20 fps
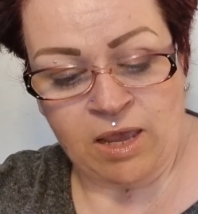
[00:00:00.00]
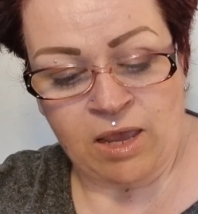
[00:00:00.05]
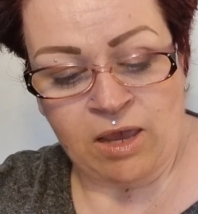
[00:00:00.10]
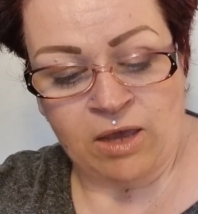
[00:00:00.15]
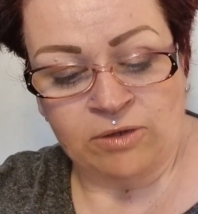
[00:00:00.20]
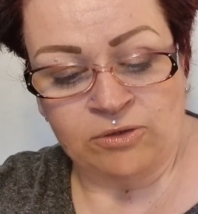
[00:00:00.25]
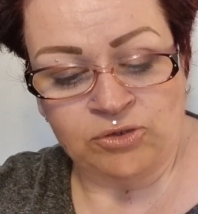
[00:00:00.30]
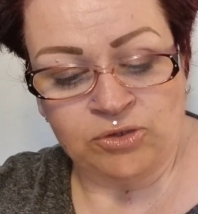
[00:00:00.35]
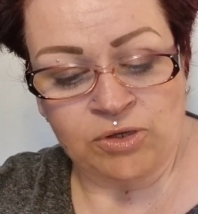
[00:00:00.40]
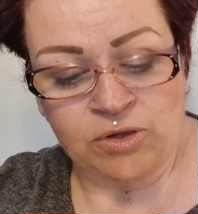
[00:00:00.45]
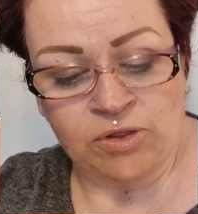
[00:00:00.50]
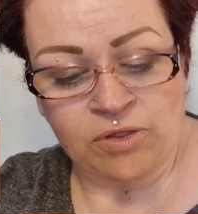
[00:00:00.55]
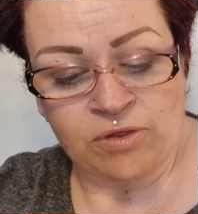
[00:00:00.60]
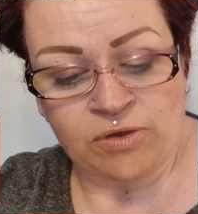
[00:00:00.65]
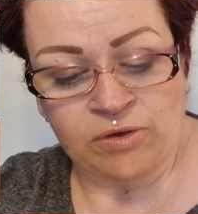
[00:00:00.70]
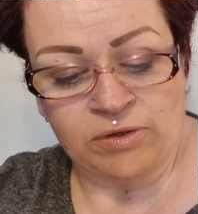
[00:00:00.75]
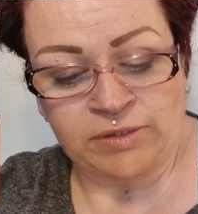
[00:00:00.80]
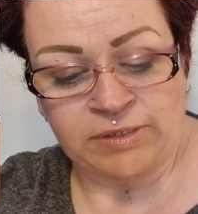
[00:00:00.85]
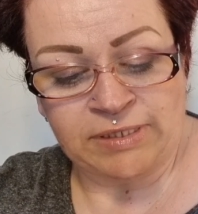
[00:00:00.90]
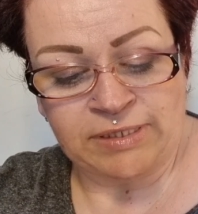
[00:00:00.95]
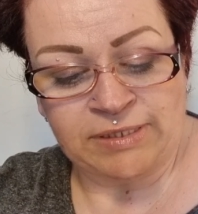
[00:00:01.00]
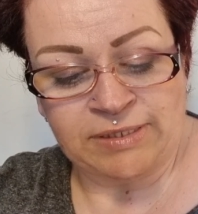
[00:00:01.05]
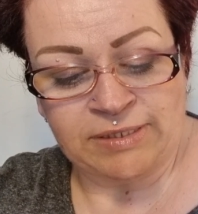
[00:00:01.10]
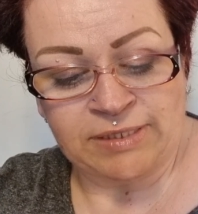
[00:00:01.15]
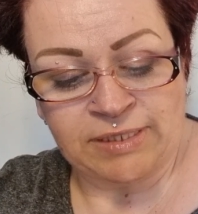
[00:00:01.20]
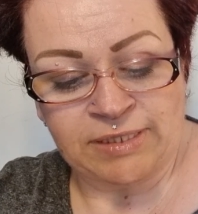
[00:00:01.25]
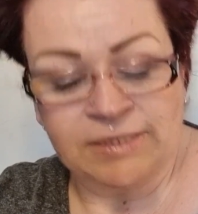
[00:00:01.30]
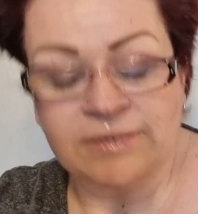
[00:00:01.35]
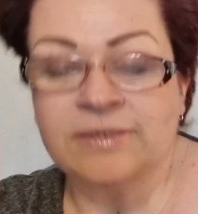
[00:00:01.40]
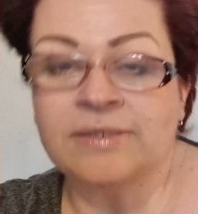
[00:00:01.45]

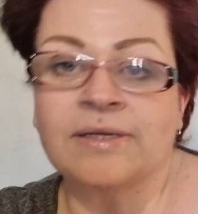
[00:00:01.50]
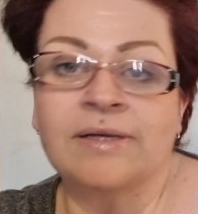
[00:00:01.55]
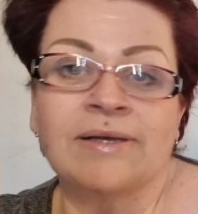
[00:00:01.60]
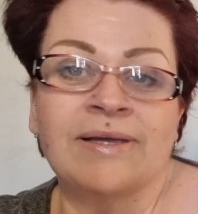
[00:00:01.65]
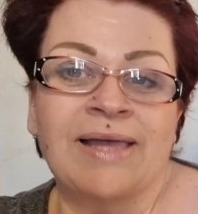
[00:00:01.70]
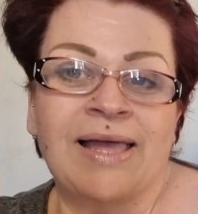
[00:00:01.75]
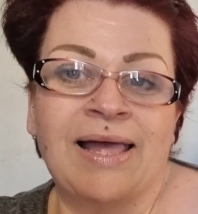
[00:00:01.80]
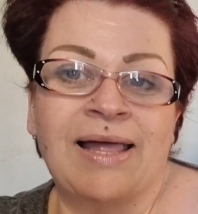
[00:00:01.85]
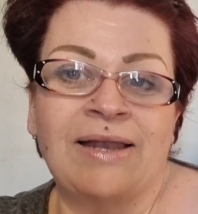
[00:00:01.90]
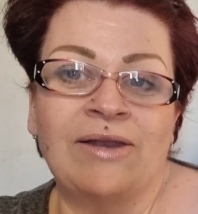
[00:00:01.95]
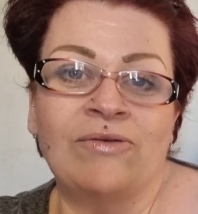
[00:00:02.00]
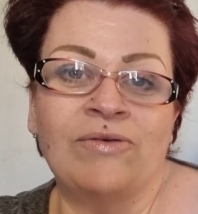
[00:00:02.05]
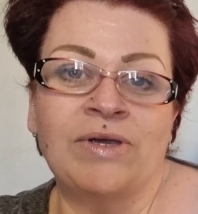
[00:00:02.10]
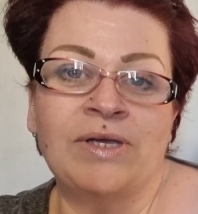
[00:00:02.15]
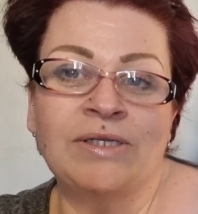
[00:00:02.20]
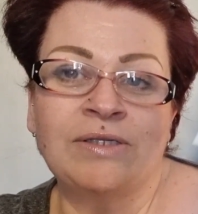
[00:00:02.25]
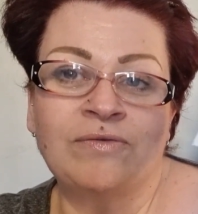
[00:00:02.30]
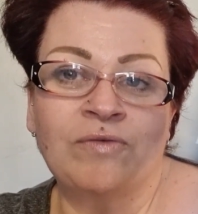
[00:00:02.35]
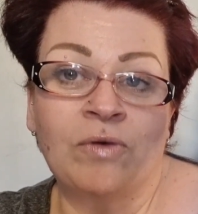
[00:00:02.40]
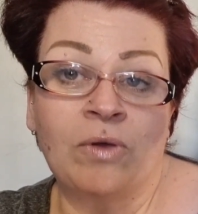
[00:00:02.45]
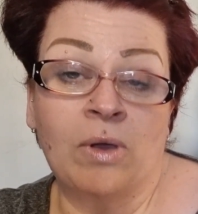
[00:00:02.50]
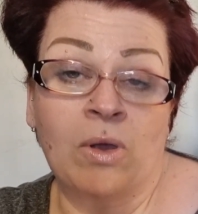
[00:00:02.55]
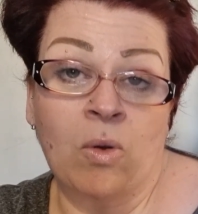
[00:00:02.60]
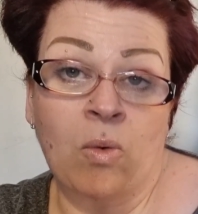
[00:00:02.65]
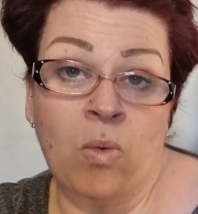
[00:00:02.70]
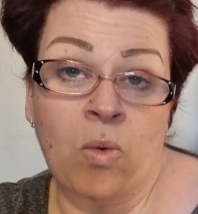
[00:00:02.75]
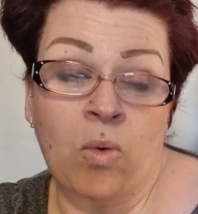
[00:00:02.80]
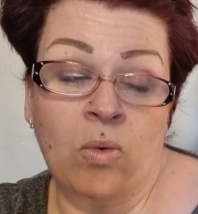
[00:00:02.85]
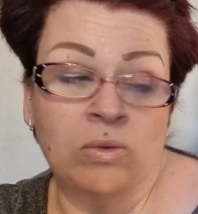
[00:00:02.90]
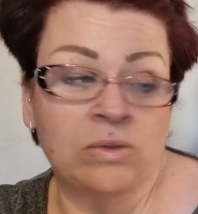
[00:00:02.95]
136 calories for a
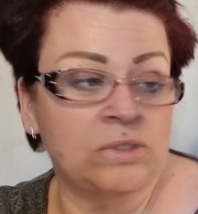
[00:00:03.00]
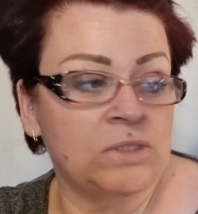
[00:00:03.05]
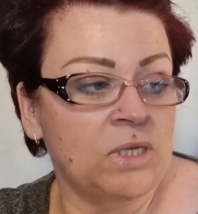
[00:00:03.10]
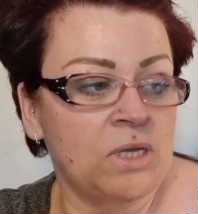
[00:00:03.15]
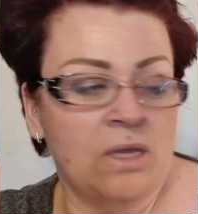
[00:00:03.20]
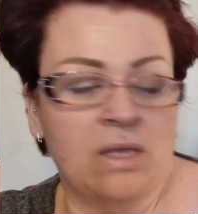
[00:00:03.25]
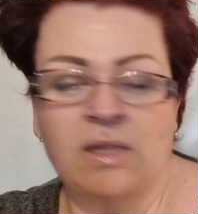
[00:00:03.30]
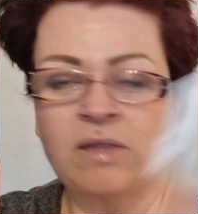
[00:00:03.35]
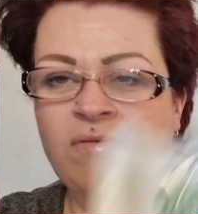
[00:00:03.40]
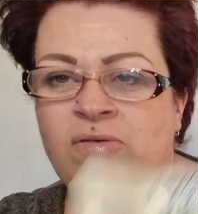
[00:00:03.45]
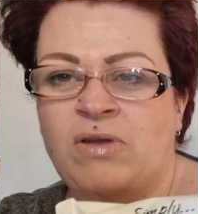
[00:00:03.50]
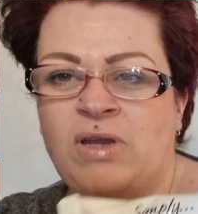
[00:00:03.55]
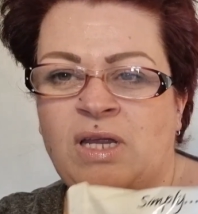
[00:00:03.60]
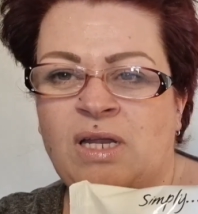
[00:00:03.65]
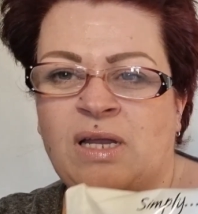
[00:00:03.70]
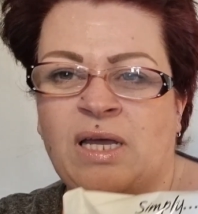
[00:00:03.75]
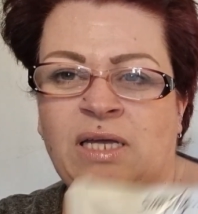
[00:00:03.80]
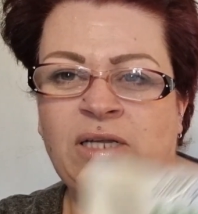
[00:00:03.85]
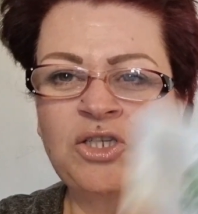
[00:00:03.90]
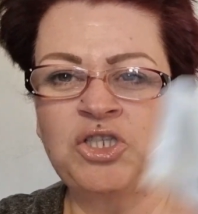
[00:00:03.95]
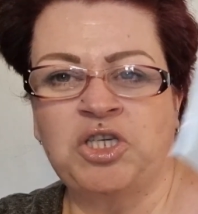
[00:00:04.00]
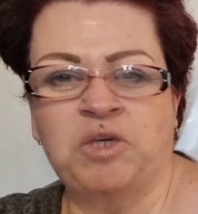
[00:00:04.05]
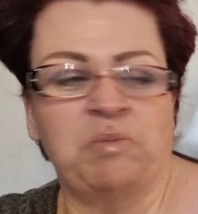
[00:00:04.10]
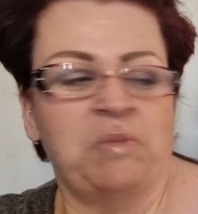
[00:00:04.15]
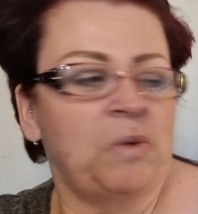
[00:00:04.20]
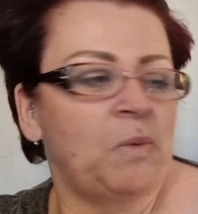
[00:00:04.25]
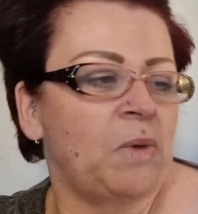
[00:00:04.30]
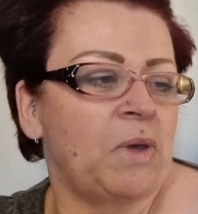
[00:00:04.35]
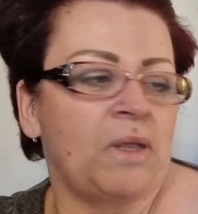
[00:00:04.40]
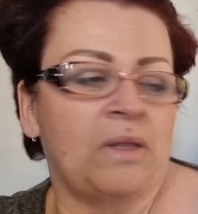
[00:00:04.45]
quarter. They're only like
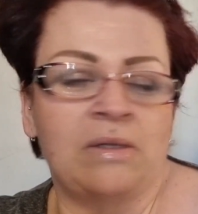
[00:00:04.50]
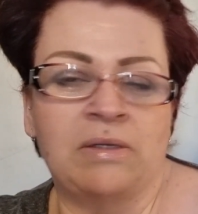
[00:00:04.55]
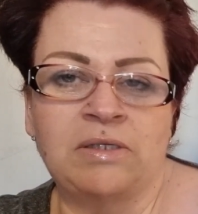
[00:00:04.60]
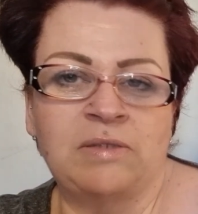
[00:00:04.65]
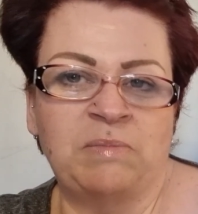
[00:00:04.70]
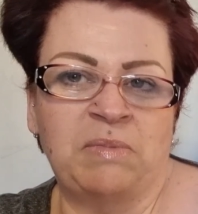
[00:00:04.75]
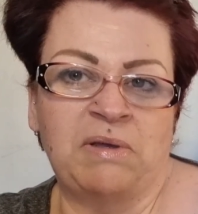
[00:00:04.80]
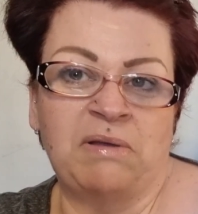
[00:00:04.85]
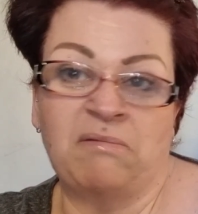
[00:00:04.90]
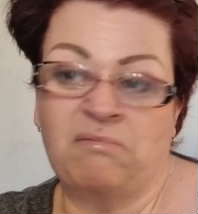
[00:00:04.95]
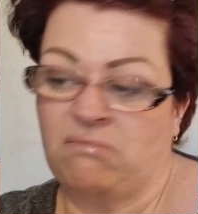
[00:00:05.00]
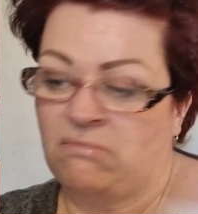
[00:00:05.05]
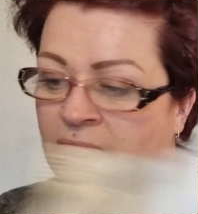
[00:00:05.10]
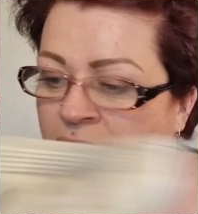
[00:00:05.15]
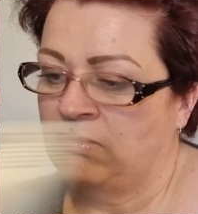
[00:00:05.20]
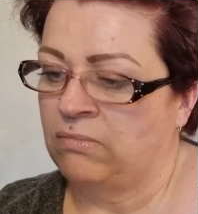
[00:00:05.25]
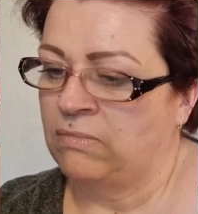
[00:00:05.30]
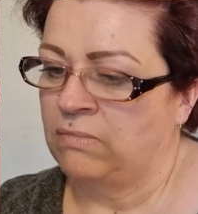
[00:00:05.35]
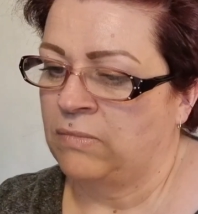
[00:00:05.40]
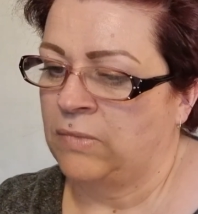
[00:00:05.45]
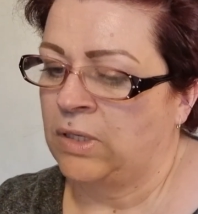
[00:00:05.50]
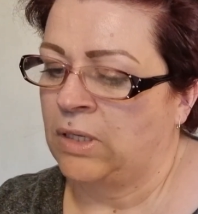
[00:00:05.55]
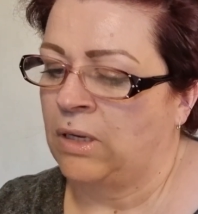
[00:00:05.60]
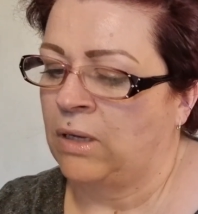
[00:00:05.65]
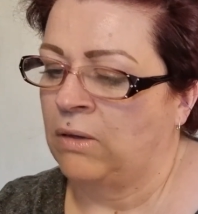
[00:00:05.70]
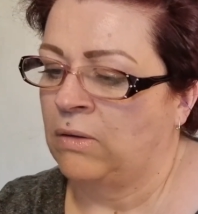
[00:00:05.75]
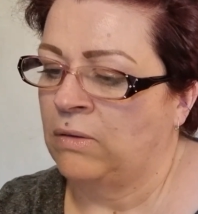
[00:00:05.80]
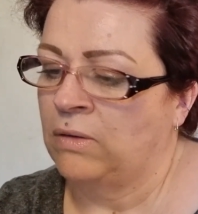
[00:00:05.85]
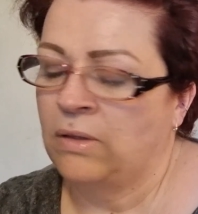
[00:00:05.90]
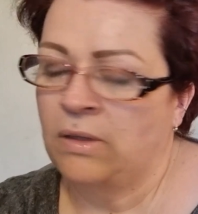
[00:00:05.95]
cheapy ones, but you
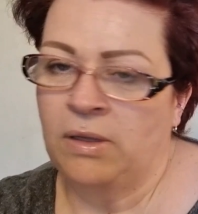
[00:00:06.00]
know,